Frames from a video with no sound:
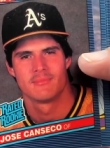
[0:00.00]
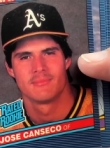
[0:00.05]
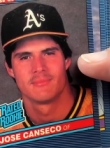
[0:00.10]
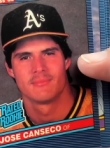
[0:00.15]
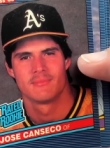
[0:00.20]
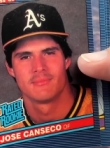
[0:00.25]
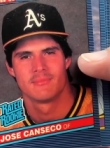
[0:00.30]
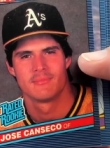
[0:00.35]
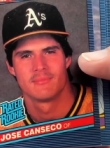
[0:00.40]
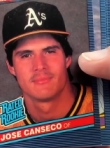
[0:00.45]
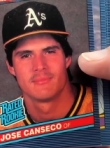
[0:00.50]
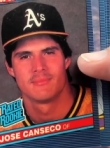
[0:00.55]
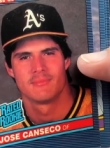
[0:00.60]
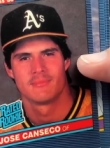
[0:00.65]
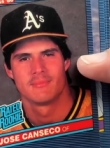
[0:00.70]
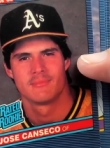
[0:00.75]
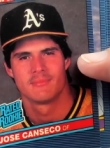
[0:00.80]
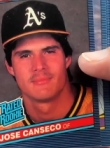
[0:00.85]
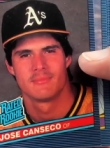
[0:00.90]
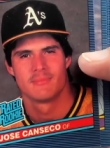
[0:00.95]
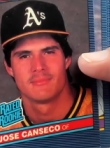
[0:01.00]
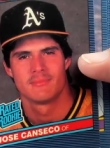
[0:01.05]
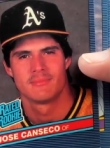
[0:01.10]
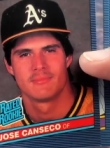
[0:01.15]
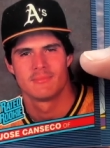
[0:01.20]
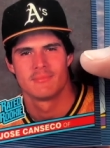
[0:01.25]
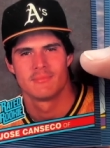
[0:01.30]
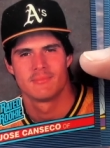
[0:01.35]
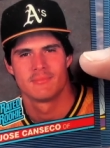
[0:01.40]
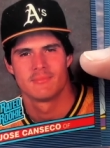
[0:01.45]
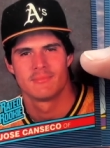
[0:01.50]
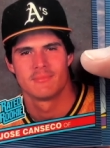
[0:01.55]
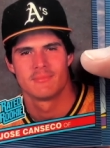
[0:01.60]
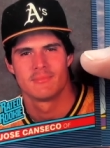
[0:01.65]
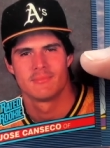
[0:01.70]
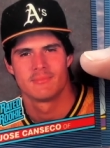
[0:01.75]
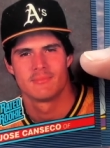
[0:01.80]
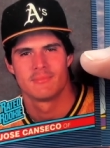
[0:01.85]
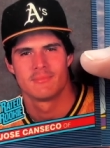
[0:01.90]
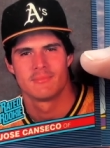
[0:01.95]
Looks like it uh, shows a
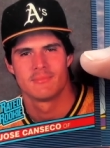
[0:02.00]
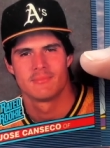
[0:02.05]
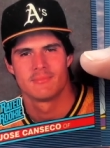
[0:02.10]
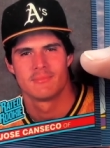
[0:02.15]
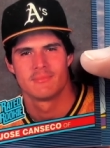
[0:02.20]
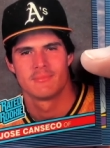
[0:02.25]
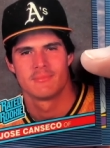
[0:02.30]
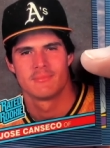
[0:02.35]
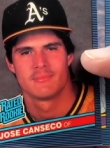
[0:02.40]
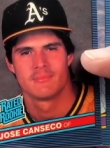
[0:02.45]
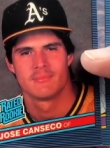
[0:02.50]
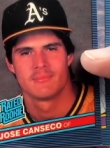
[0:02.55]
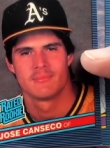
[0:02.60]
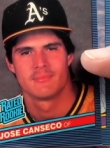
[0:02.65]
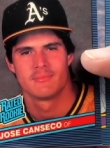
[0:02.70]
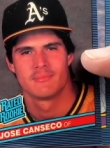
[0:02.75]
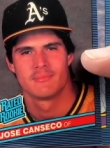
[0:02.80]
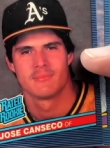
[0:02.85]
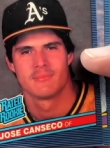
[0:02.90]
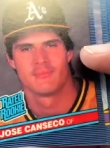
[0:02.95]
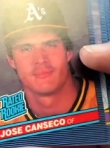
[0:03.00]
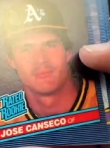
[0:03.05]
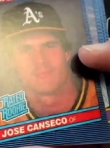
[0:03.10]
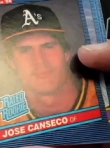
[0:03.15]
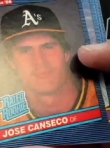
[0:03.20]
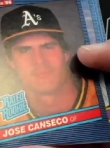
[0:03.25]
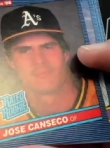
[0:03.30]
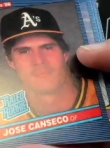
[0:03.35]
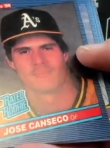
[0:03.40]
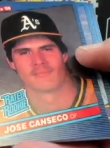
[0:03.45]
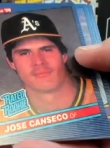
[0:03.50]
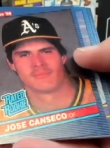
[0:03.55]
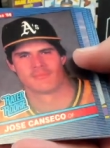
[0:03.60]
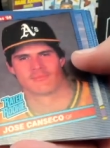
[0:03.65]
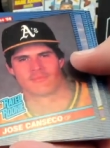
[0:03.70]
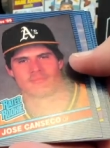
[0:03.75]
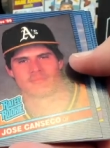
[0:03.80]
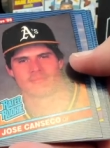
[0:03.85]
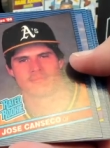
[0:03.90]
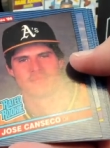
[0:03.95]
little bit of white ding down on that.
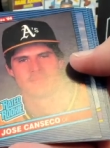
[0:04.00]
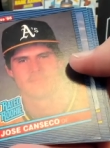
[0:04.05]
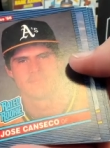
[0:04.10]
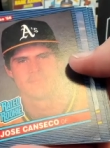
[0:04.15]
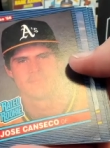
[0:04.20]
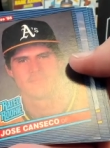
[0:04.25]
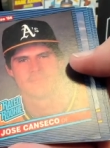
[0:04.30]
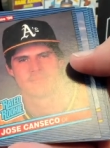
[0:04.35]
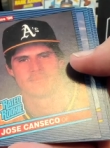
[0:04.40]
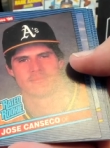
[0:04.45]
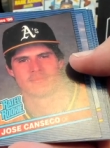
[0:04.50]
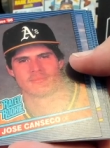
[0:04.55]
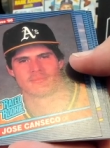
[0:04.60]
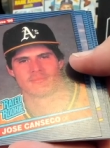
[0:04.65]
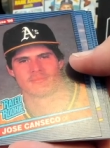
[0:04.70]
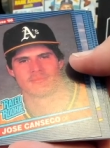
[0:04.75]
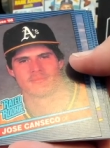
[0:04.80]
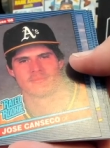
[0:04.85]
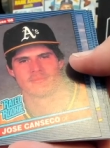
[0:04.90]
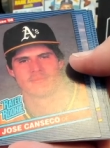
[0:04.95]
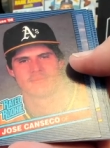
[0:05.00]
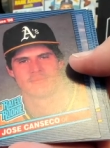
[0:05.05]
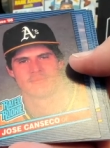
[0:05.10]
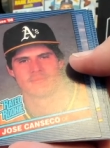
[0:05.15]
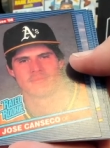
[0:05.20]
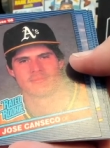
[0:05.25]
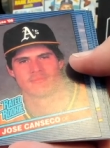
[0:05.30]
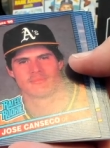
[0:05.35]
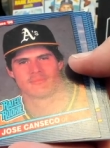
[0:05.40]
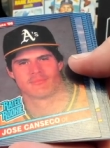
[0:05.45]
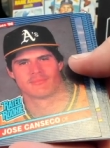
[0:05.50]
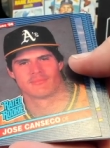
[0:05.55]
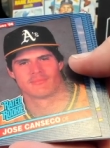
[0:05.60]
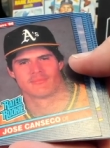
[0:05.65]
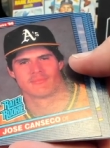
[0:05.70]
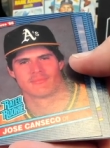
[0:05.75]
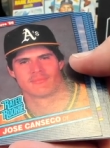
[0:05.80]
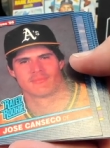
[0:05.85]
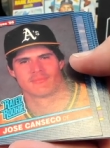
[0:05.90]
Yeah, bottom that bottom right. corner yep. right there.